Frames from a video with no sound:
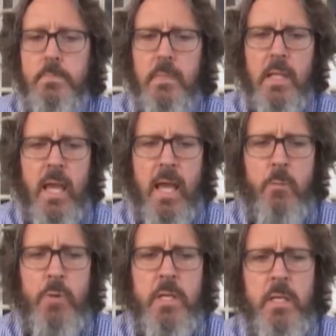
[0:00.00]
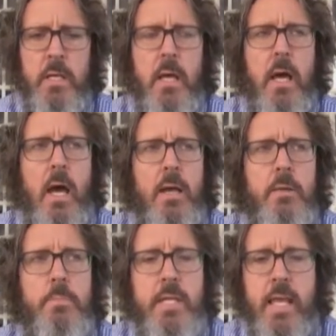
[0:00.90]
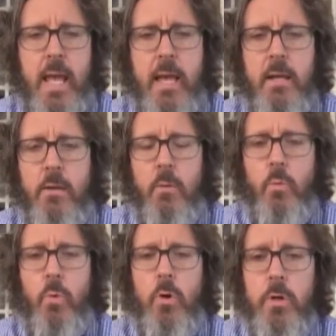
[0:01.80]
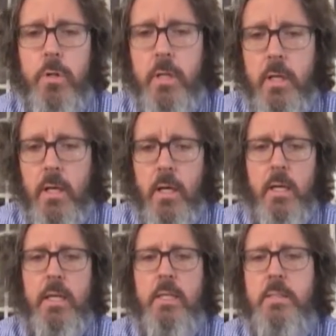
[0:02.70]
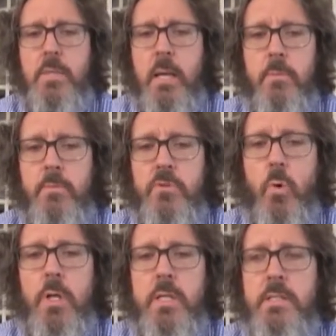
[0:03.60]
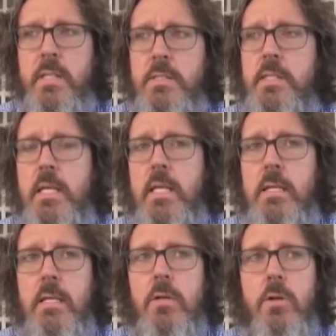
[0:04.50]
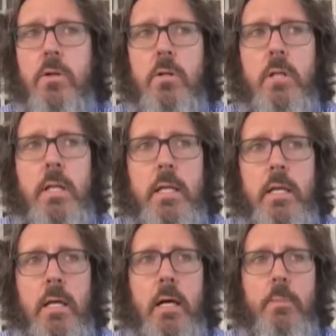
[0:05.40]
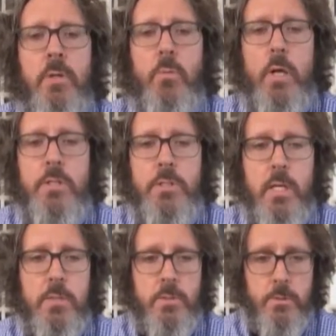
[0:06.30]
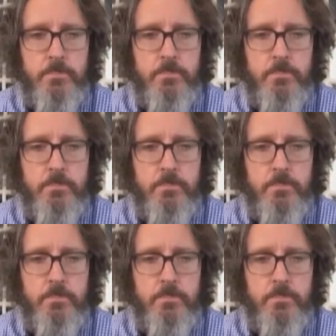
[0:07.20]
And we began work in September of 2016 in her clinic up in Westchester.